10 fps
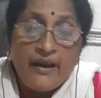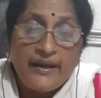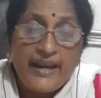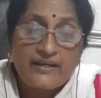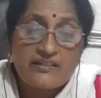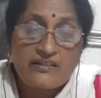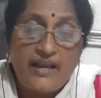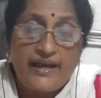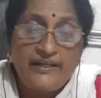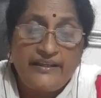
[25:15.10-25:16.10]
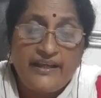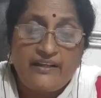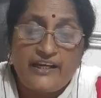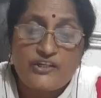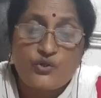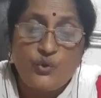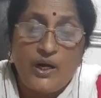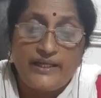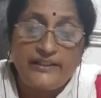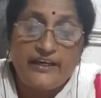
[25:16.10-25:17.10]
Next line, there is no
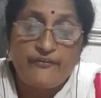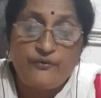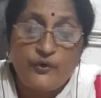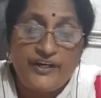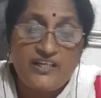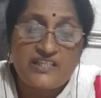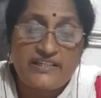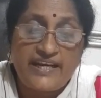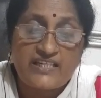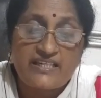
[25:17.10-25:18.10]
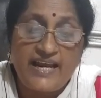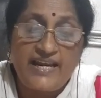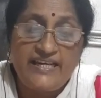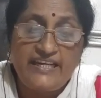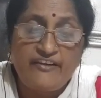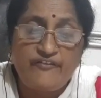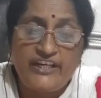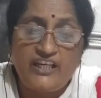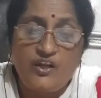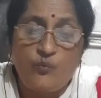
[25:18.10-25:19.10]
other FOS. Next line, lived
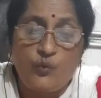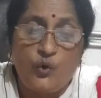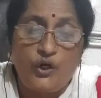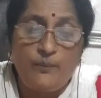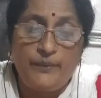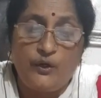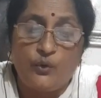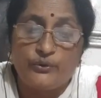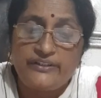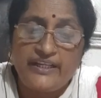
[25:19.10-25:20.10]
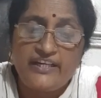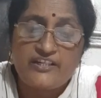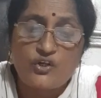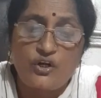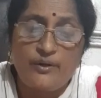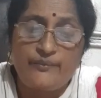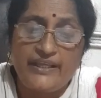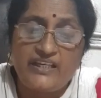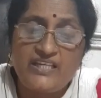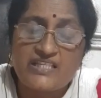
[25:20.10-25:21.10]
in the world below. There is
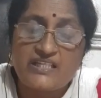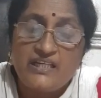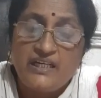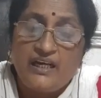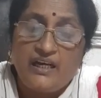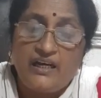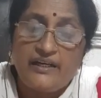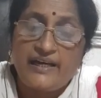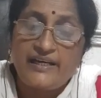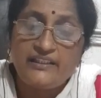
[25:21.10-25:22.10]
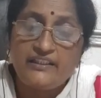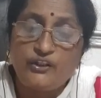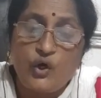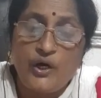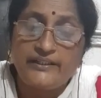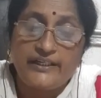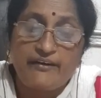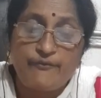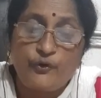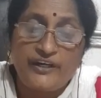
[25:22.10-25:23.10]
another no other
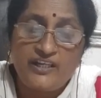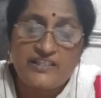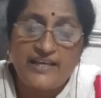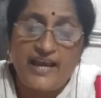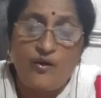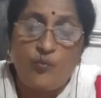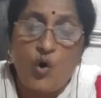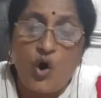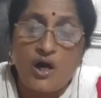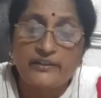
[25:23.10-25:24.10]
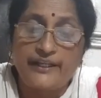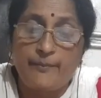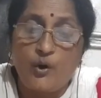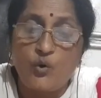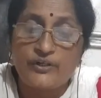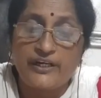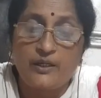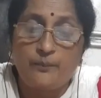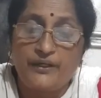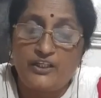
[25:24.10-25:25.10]
FOS, and walked about
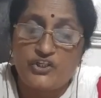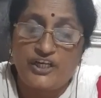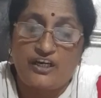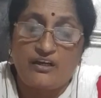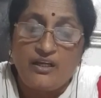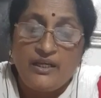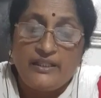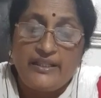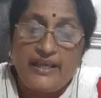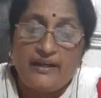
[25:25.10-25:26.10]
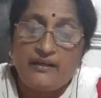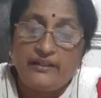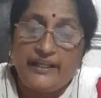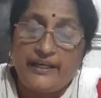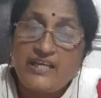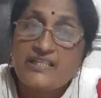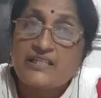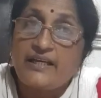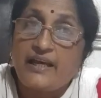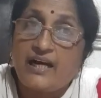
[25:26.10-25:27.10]
it preaching. There
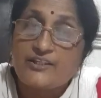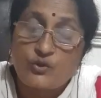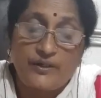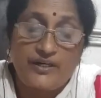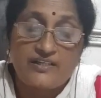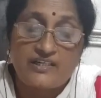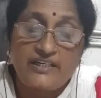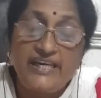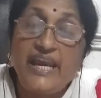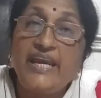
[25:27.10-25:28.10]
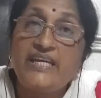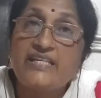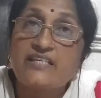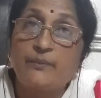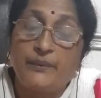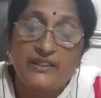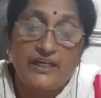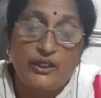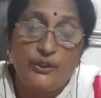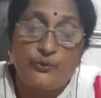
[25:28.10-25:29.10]
is assonance. A is
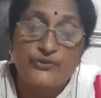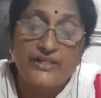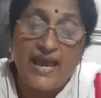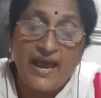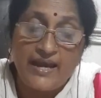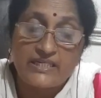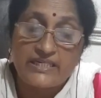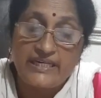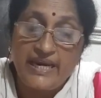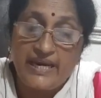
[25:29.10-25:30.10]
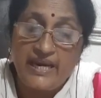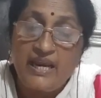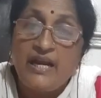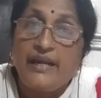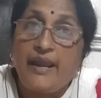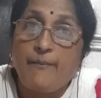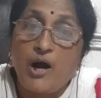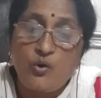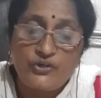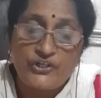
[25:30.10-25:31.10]
repeatedly used, and a,
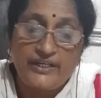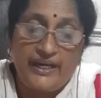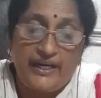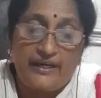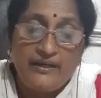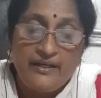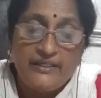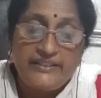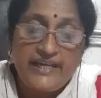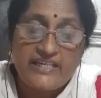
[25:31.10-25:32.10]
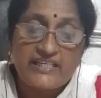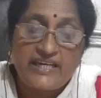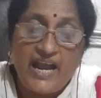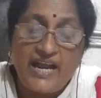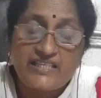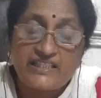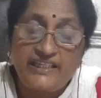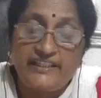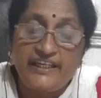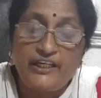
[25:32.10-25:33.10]
about a. Just as
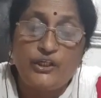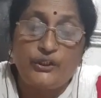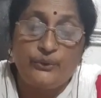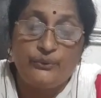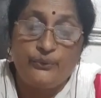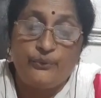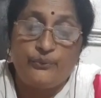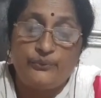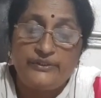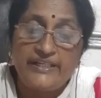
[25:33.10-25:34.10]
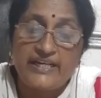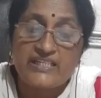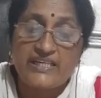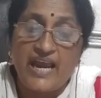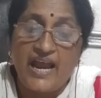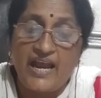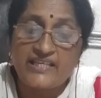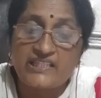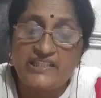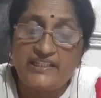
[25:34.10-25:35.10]
he did, you know. Just
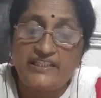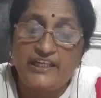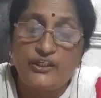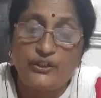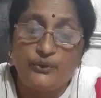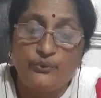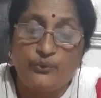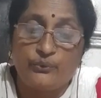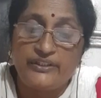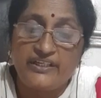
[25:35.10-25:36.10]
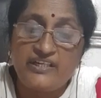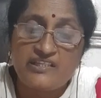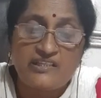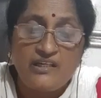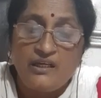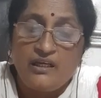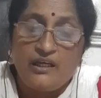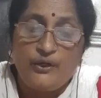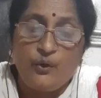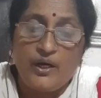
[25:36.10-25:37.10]
as he did, you know. There is
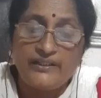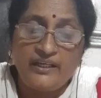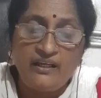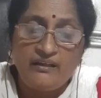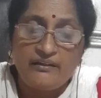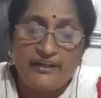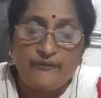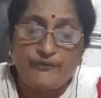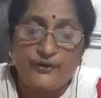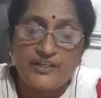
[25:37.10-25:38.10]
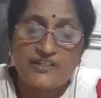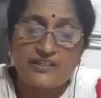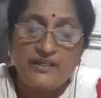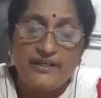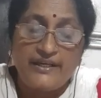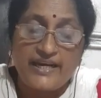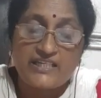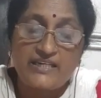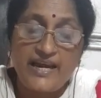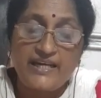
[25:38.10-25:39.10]
no other FOS.
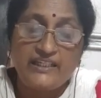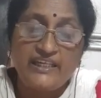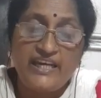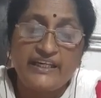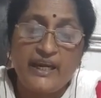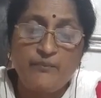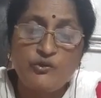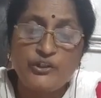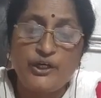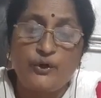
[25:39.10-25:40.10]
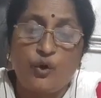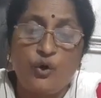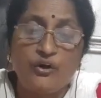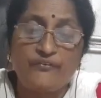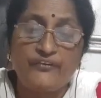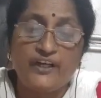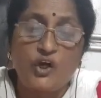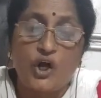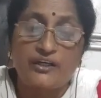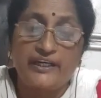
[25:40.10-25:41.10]
Next line, he came to the door of a
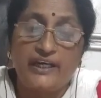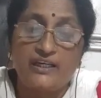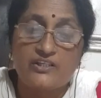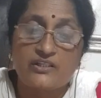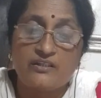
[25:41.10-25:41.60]
cottage.